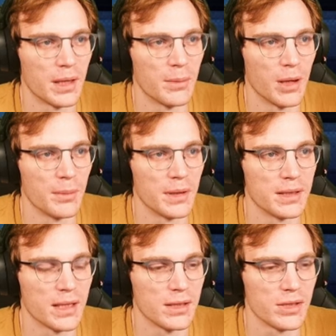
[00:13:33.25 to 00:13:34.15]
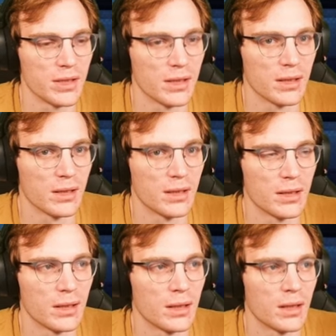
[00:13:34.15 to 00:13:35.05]
He might be in danger.
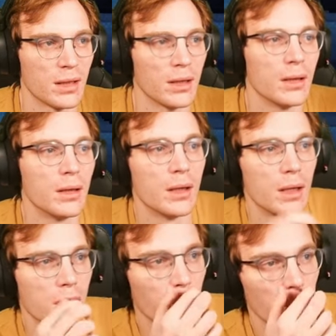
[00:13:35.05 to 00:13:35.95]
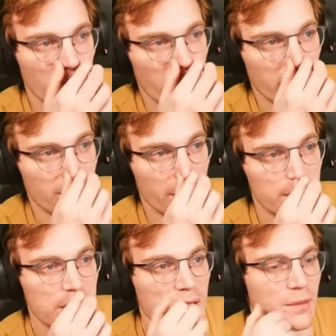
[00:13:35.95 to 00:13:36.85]
Come on, we have to find
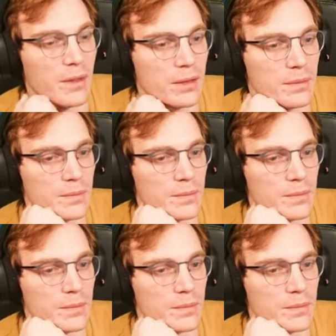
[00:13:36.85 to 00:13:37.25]
him together.